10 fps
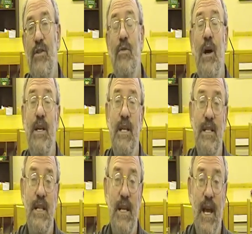who are
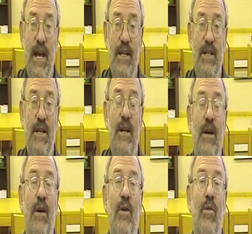disengaged
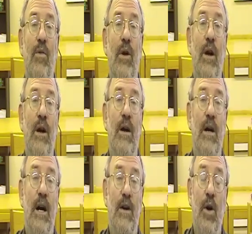or
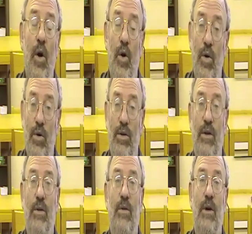uh,
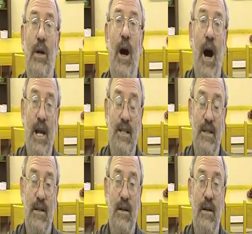cold or
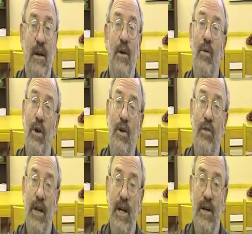hostile or
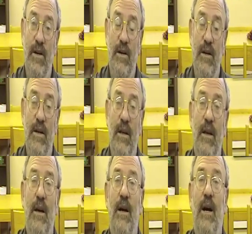critical
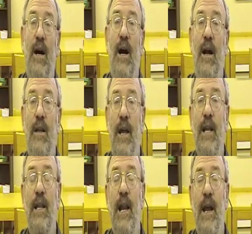uh, are
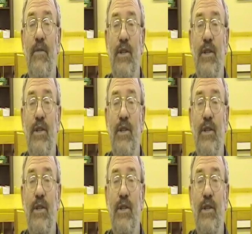likely to have